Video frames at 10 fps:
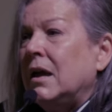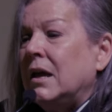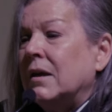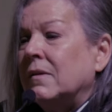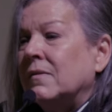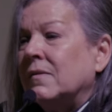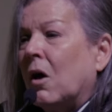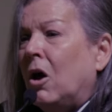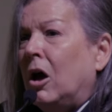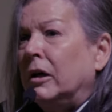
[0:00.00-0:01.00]
is
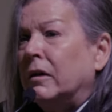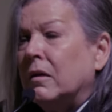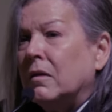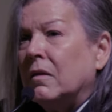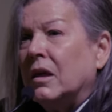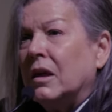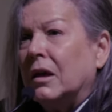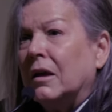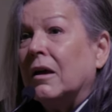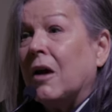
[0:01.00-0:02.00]
on
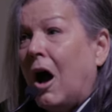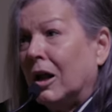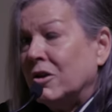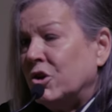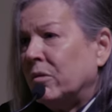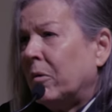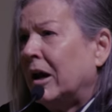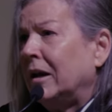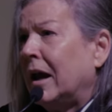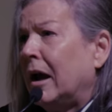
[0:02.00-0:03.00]
the ecology
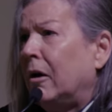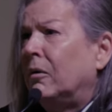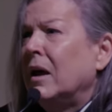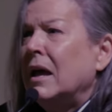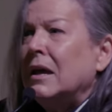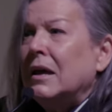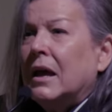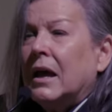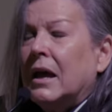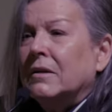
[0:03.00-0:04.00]
right now
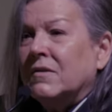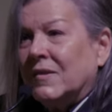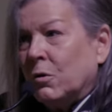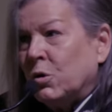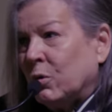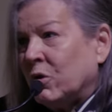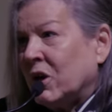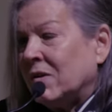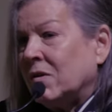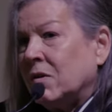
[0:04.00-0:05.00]
and social
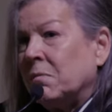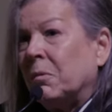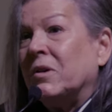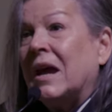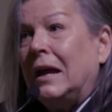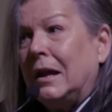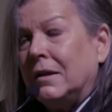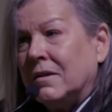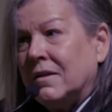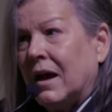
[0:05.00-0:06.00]
justice
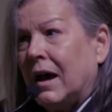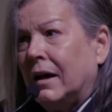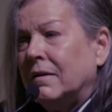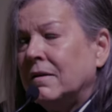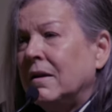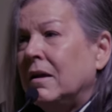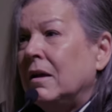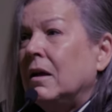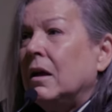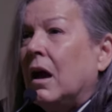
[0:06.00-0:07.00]
pertaining to that
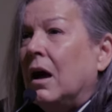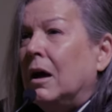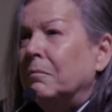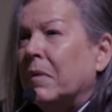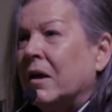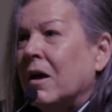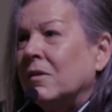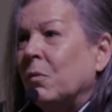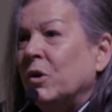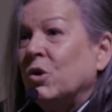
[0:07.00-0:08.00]
uh,
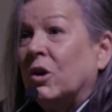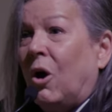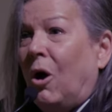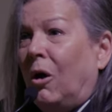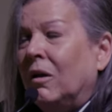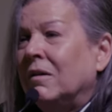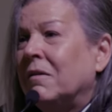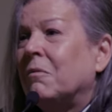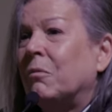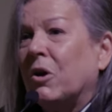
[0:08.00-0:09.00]
because we should all,
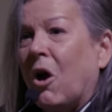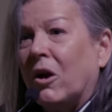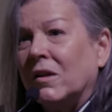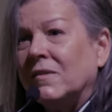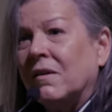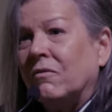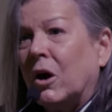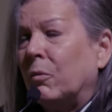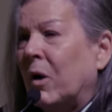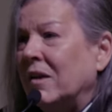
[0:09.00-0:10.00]
regardless of
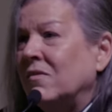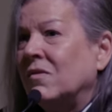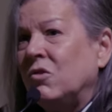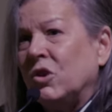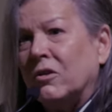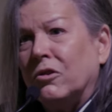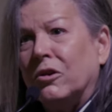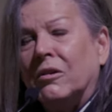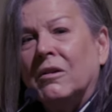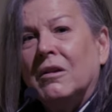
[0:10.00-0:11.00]
our race,
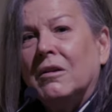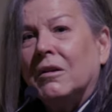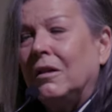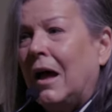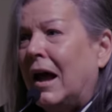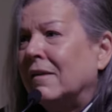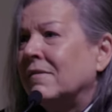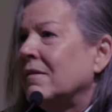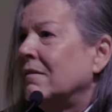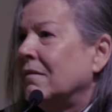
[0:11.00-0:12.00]
gender,
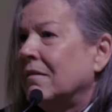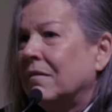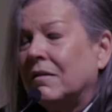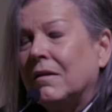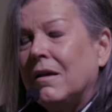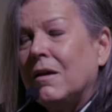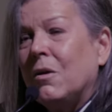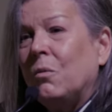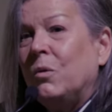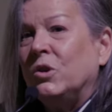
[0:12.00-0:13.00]
class,
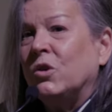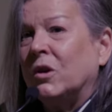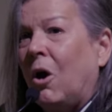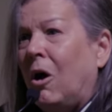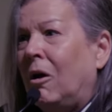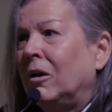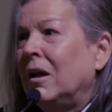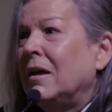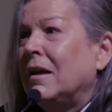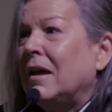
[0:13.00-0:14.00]
we should all
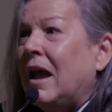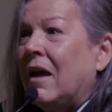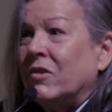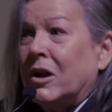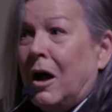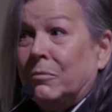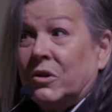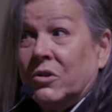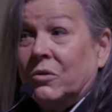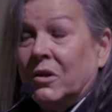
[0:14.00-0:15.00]
have an
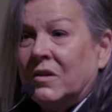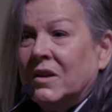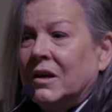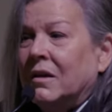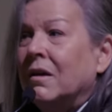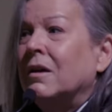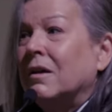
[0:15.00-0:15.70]
opportunity